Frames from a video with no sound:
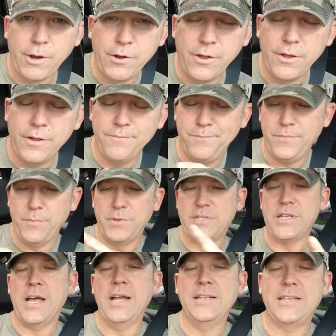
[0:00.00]
right off,
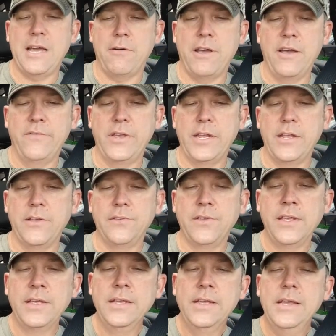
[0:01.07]
besides how heavy it is
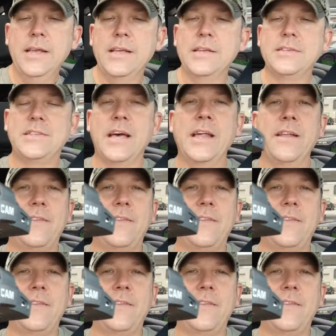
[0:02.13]
that